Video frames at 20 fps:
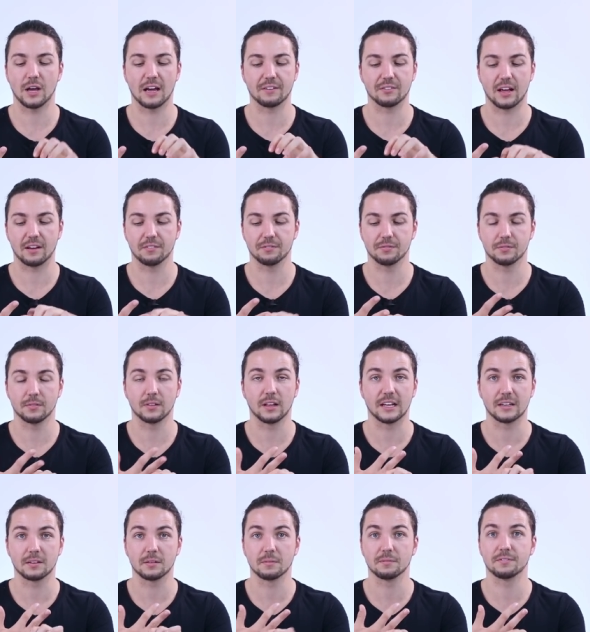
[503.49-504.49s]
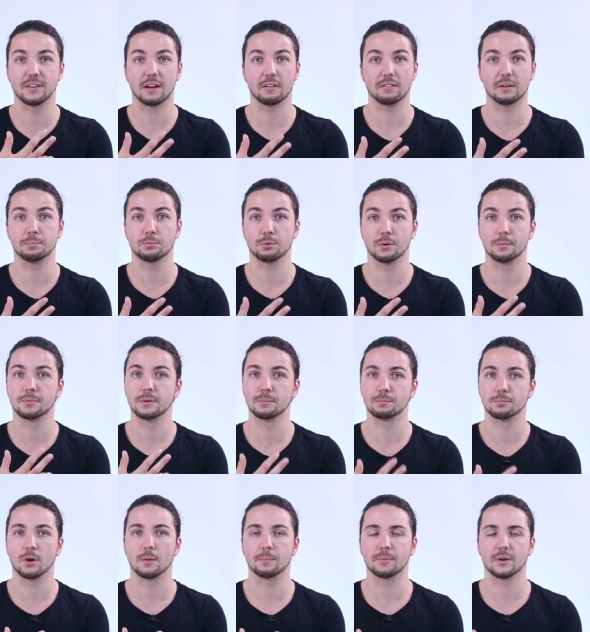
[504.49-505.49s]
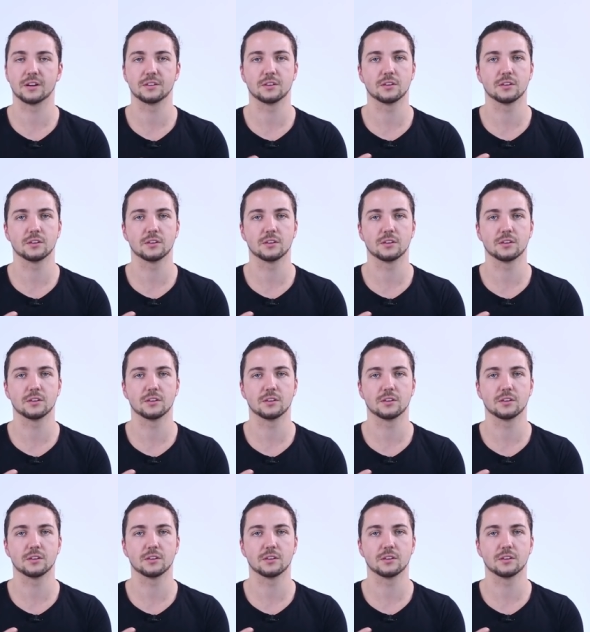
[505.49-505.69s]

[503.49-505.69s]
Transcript: You have to have like very prim and proper.